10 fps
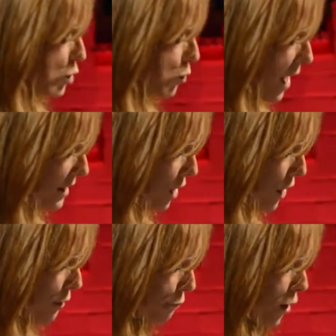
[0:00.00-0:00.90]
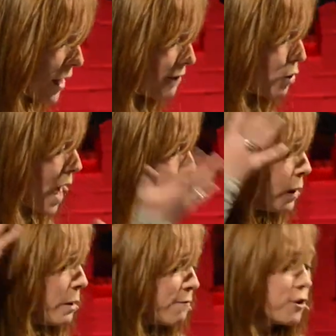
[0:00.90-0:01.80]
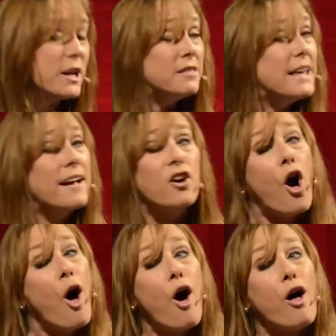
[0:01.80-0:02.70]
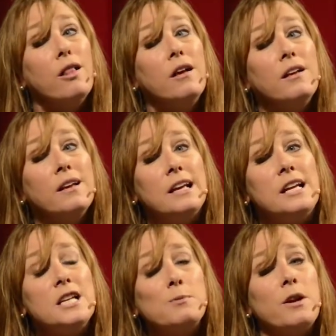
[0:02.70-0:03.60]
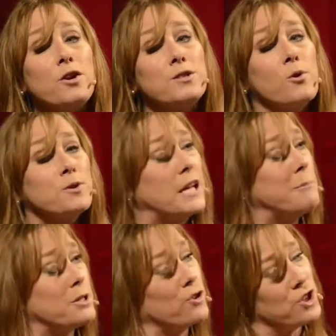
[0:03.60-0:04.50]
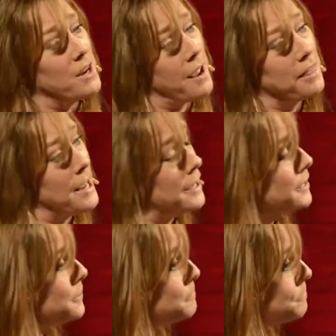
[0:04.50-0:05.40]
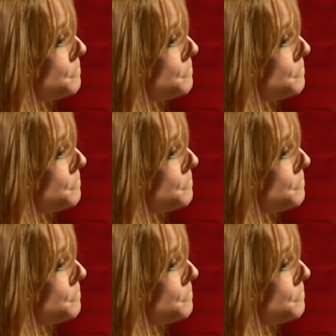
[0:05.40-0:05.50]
was right there in front of you? And when we forget that call is when our souls keep searching, I think.